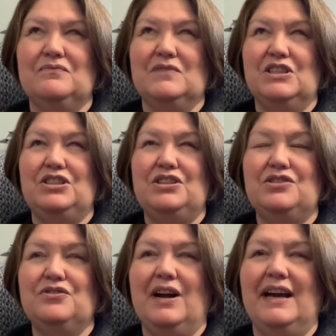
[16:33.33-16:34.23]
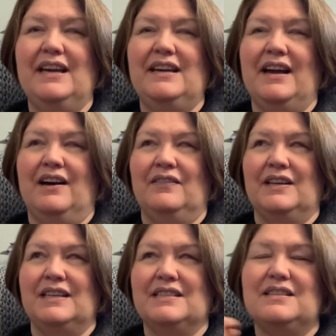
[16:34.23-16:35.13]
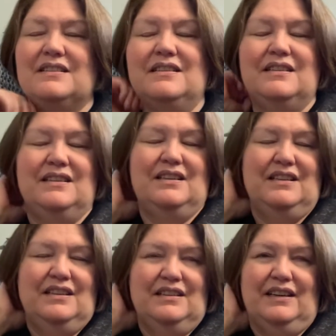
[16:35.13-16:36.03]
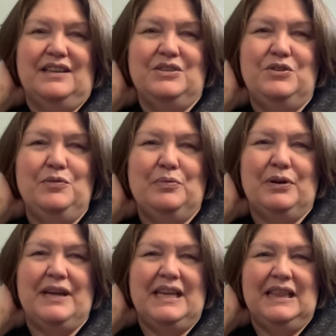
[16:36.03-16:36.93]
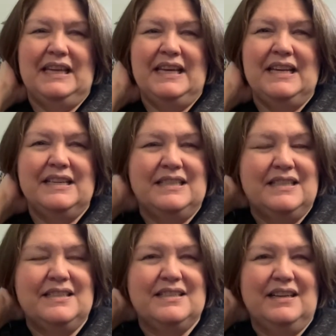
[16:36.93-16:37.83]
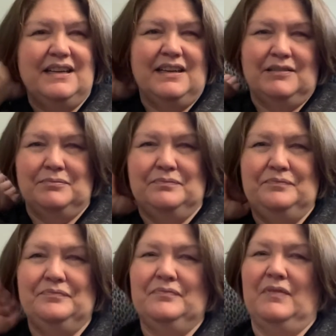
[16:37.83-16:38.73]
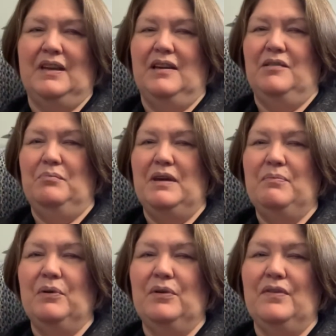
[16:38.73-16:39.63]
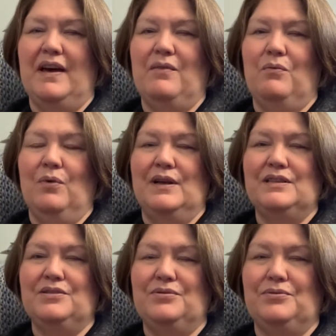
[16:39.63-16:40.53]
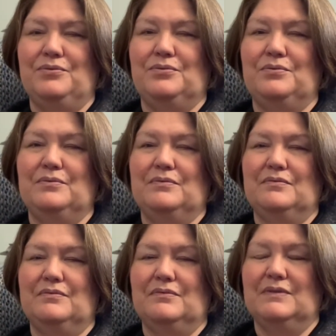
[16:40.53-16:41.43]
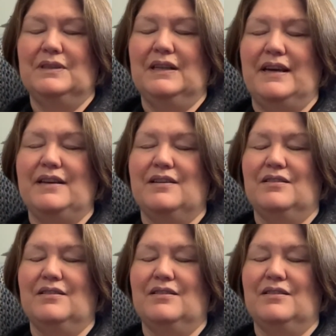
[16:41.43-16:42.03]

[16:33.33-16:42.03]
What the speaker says: she's tracking down these like super elitist people that want to like